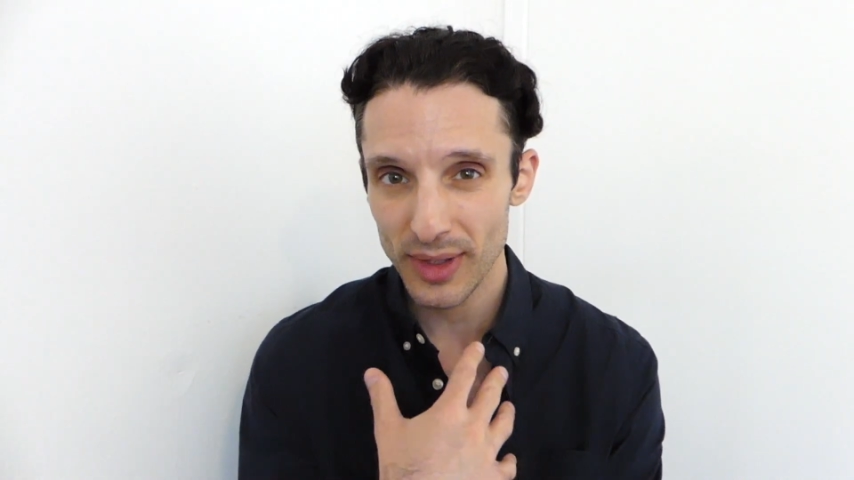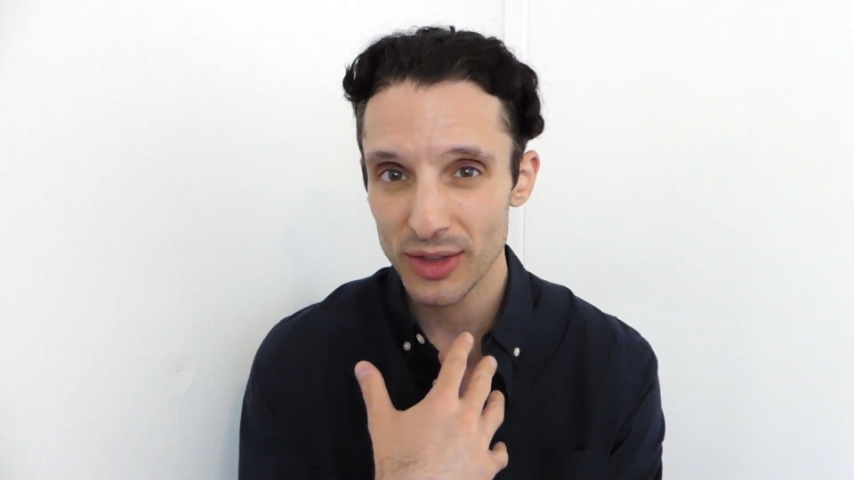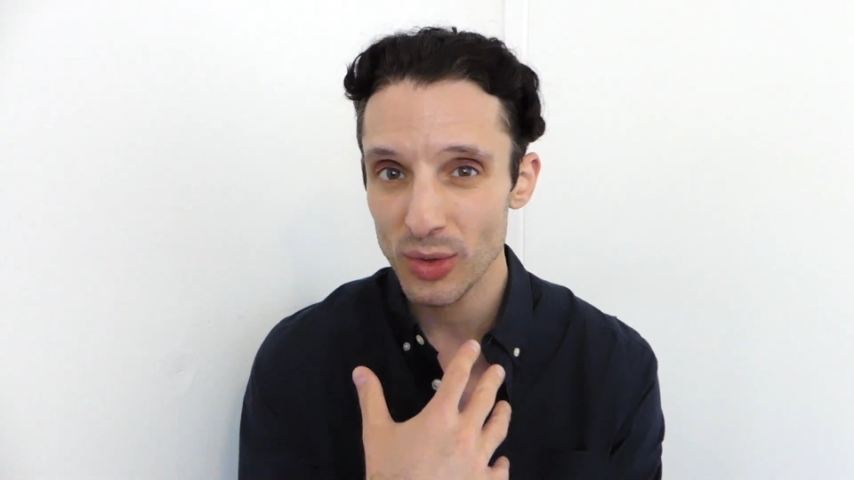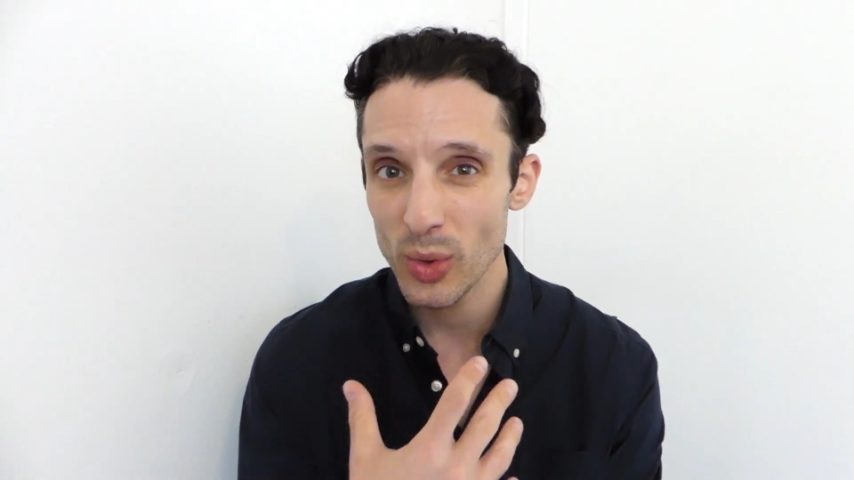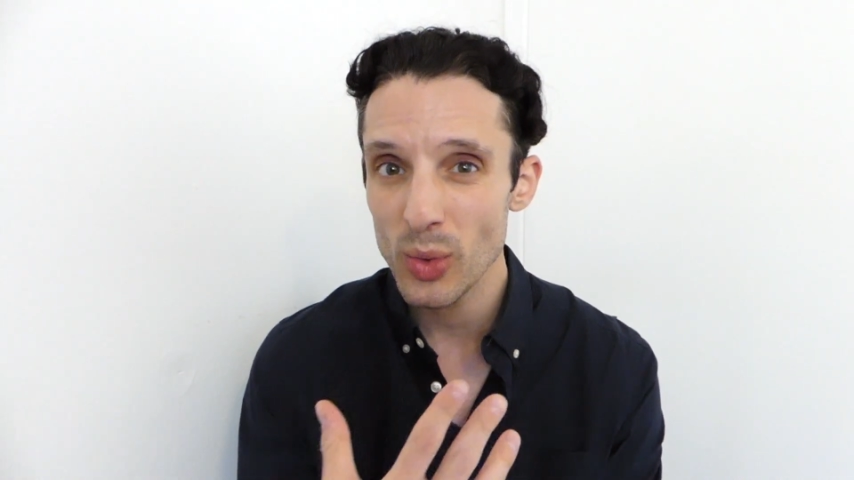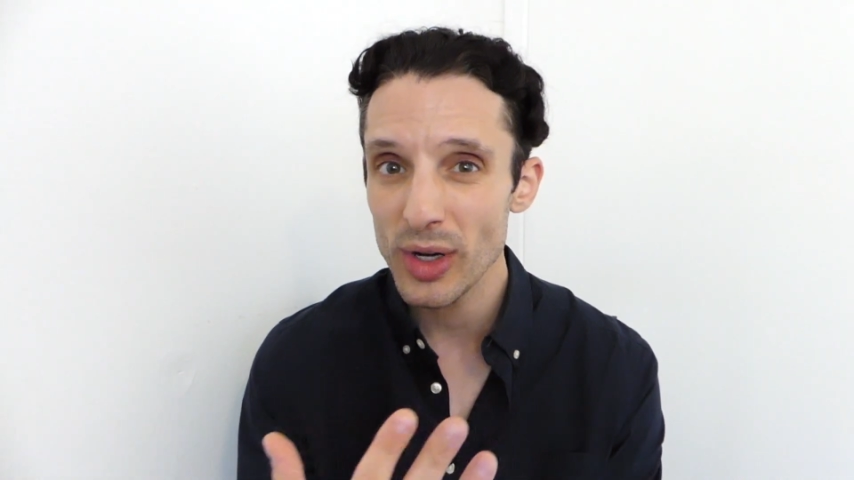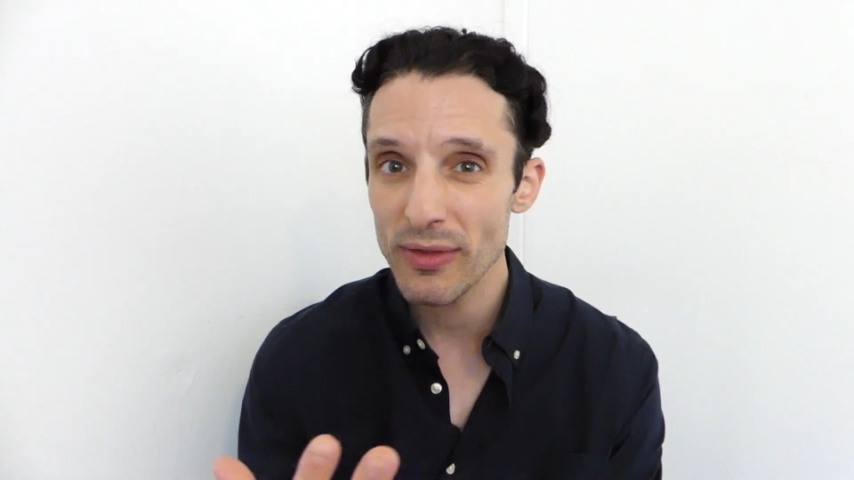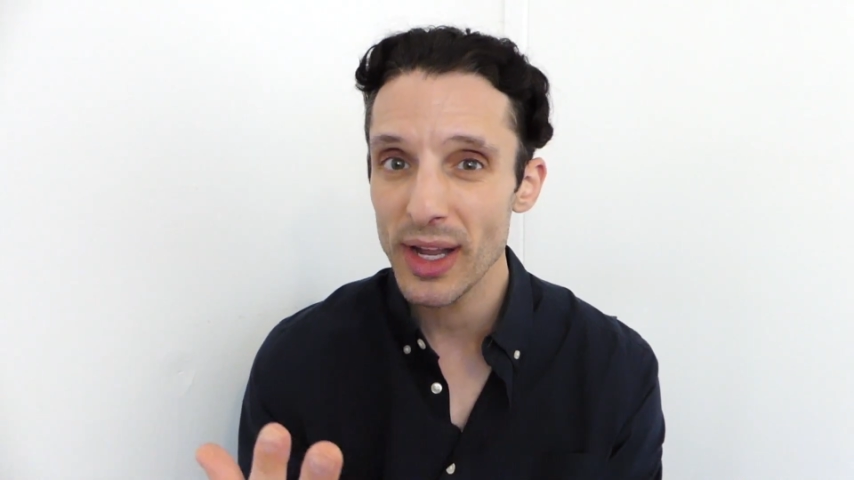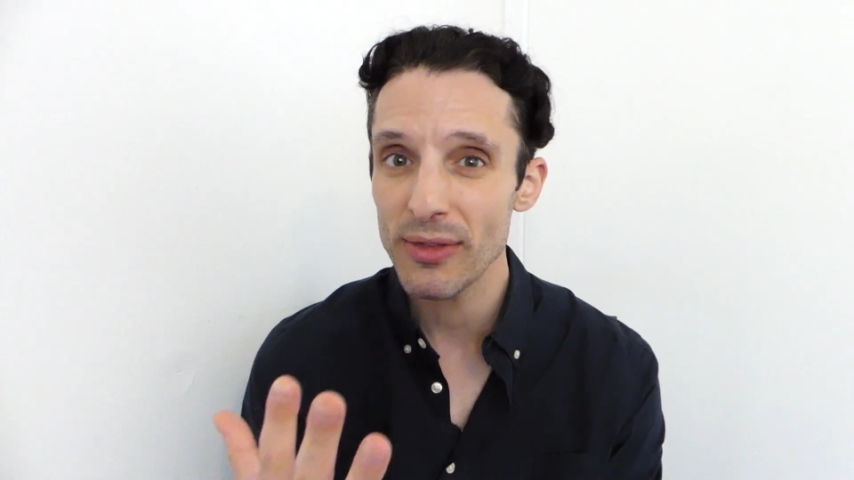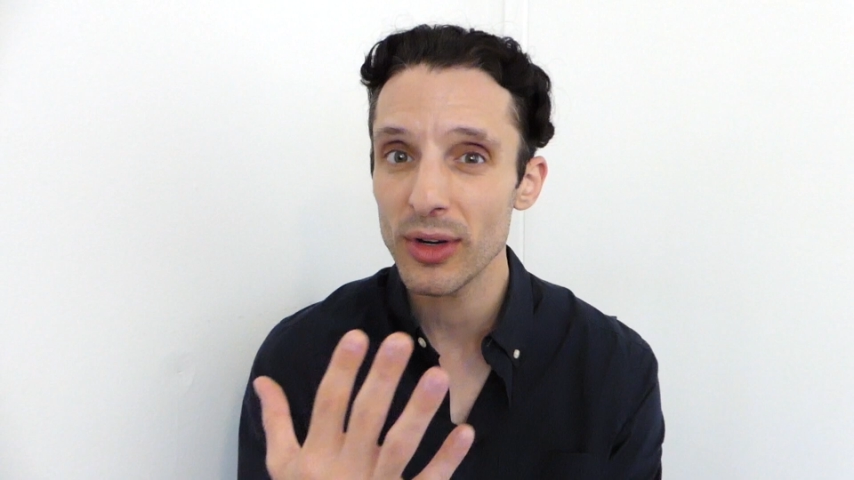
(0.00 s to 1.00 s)
So we would have
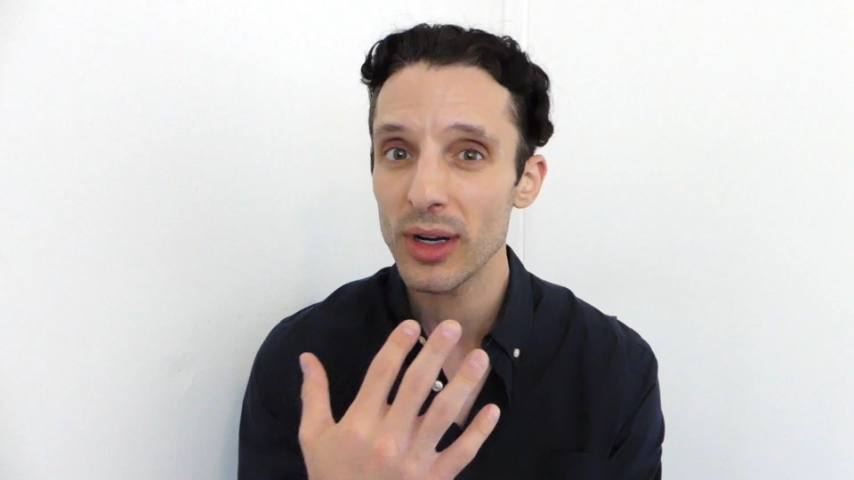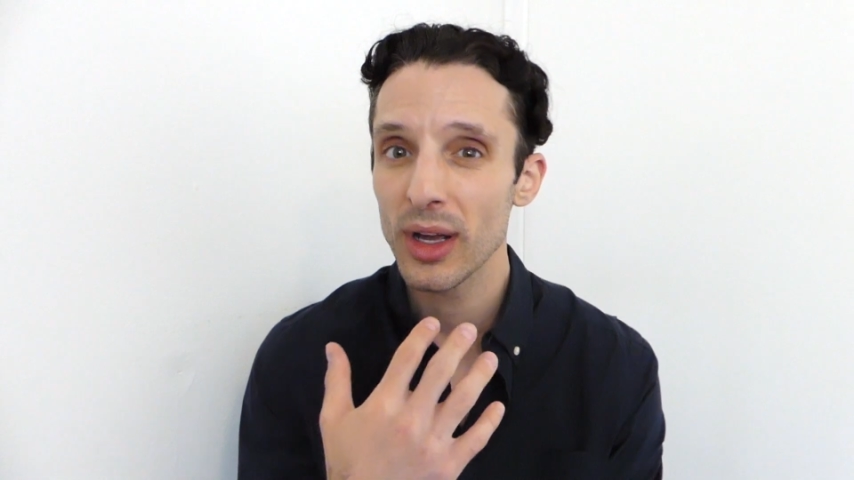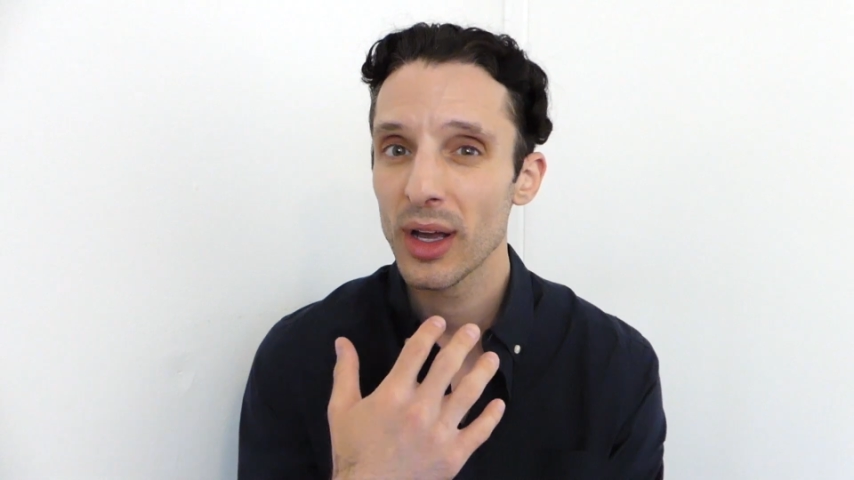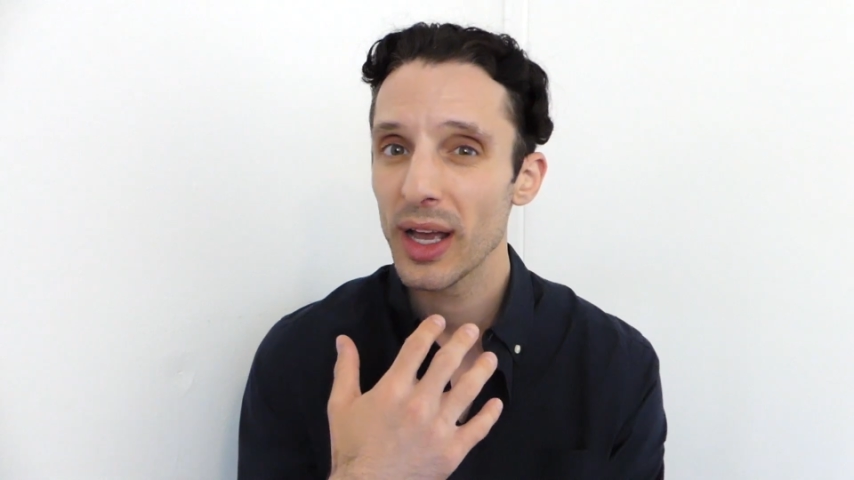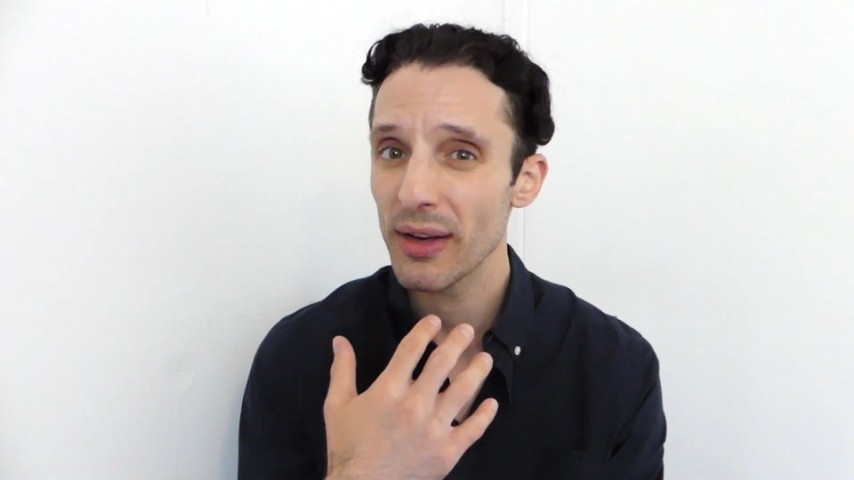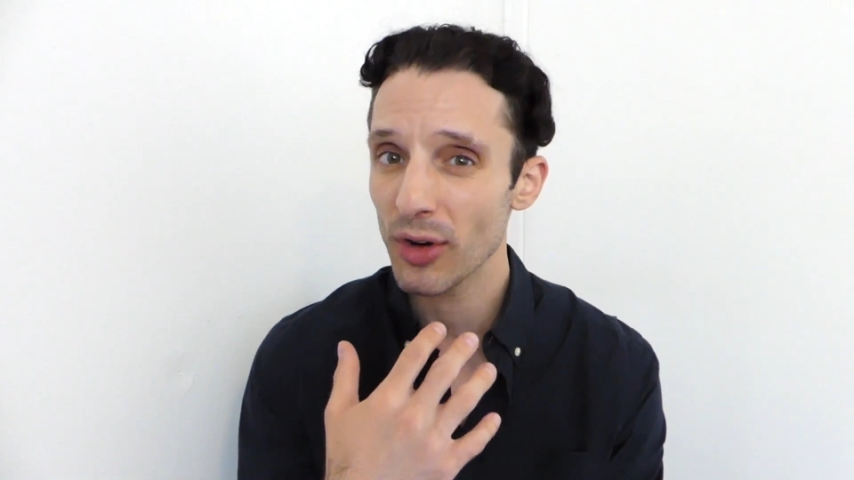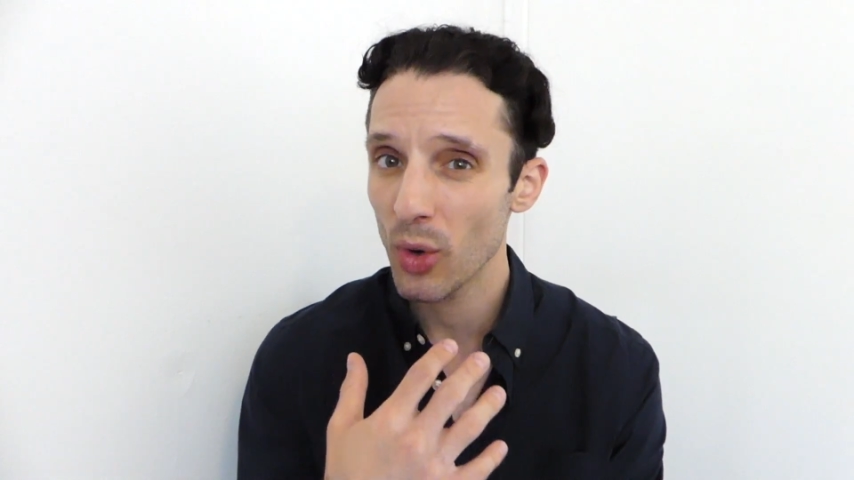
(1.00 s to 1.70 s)
never ever